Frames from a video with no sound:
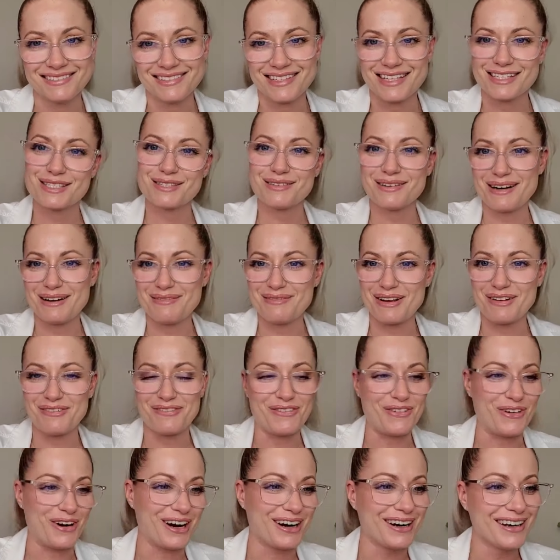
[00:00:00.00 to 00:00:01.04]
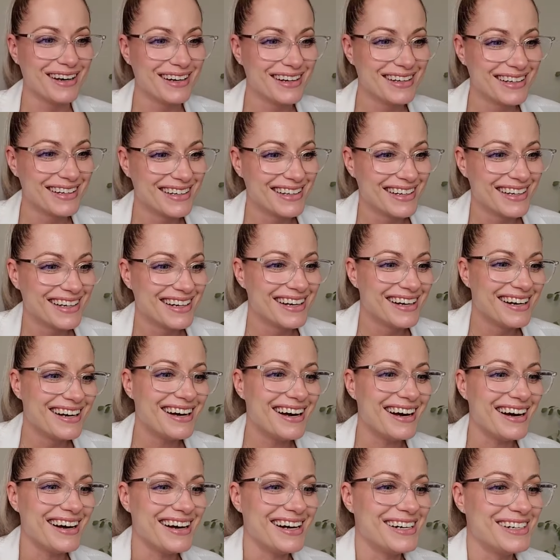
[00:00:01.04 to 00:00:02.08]
that's what I'm here for.
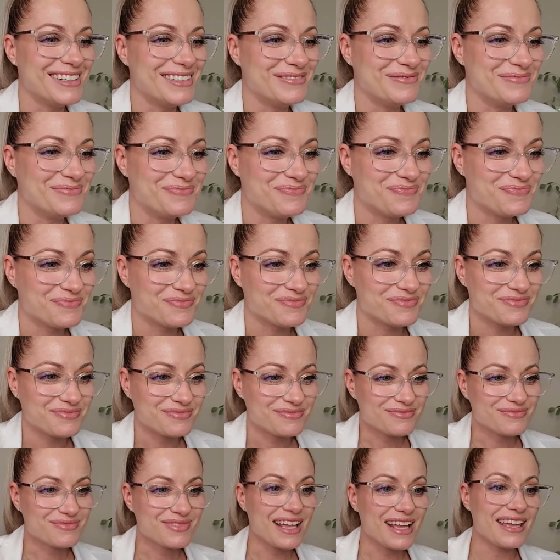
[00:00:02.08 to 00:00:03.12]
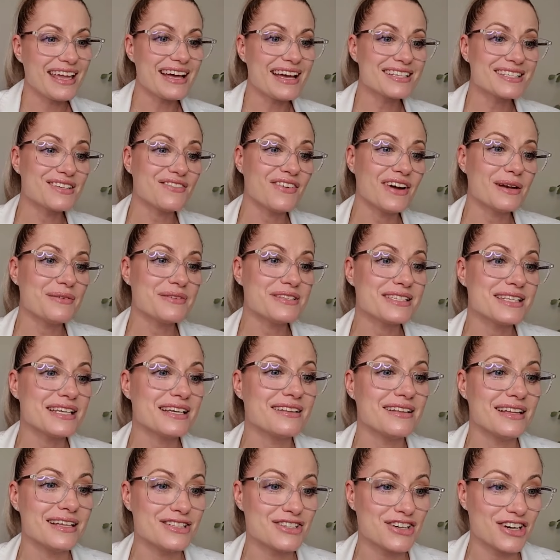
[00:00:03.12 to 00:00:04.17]
Um, Yes, the vitamin C
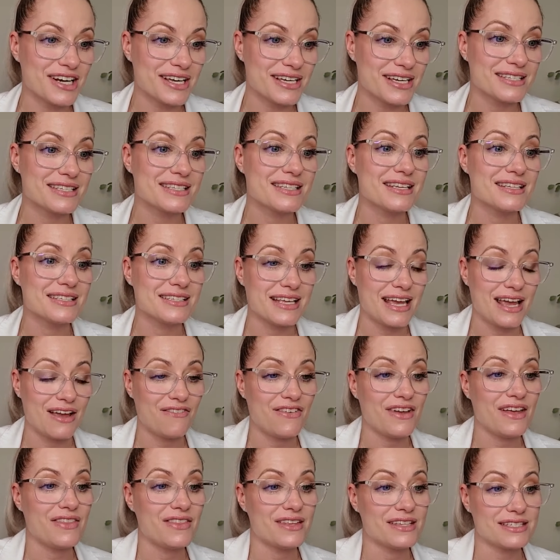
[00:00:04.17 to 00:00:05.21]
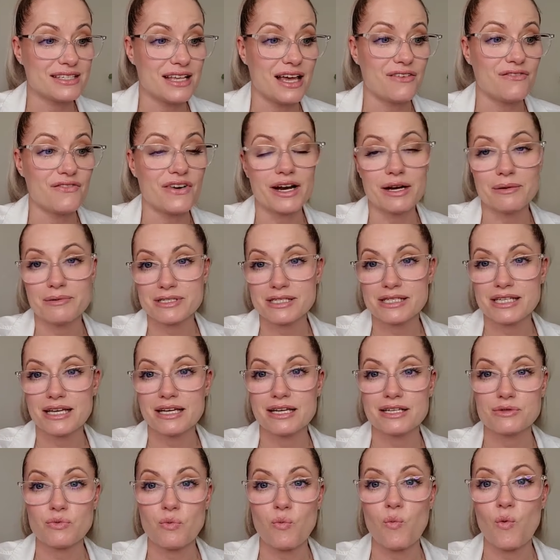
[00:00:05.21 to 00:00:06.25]
cleanser is safe in the sun. Vitamin
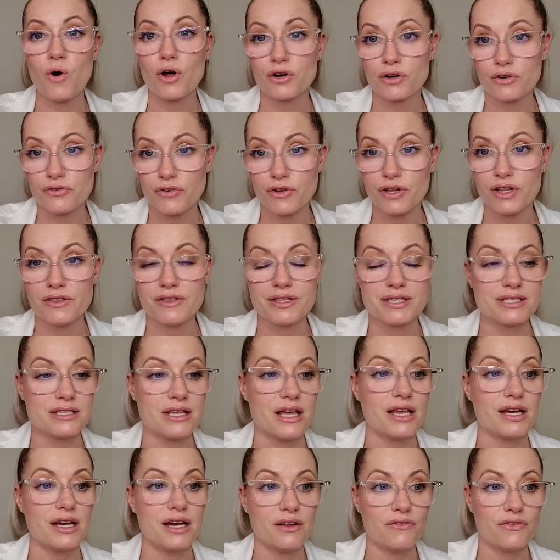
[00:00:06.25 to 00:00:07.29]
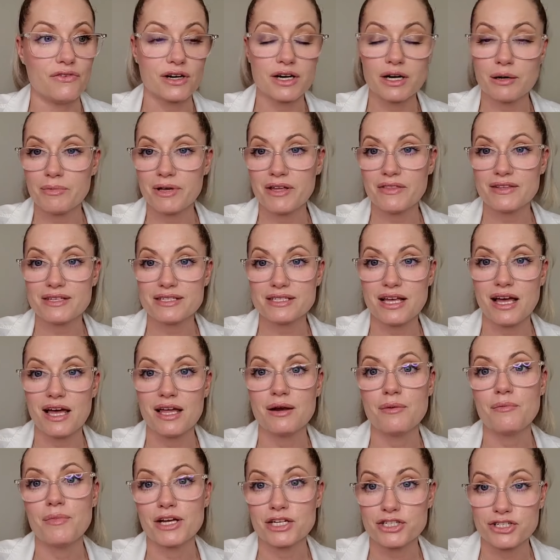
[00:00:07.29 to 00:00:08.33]
C is wonderful in the sun. And if you're going to be in the
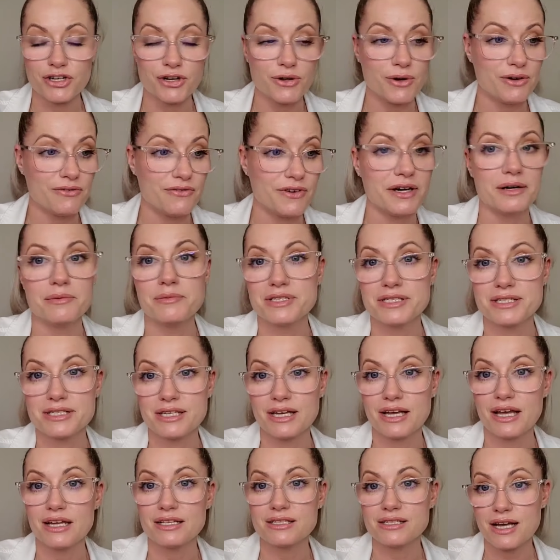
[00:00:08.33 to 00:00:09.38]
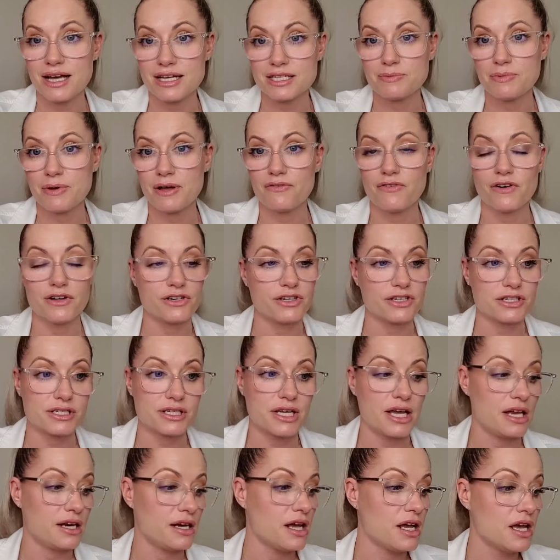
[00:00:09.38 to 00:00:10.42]
sun, make sure you have vitamin C and SPF on your
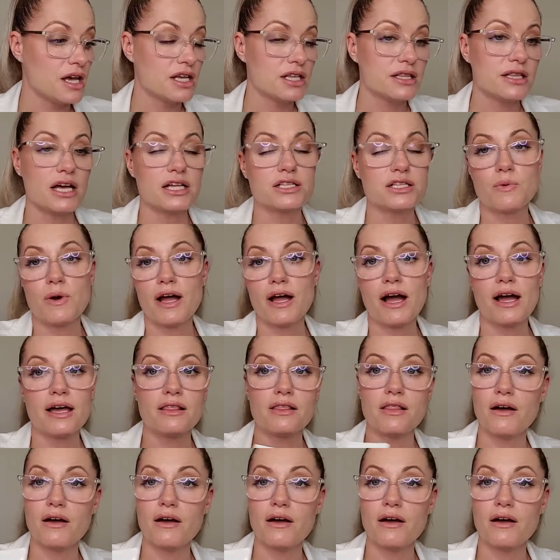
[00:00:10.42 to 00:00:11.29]
skin. That's why I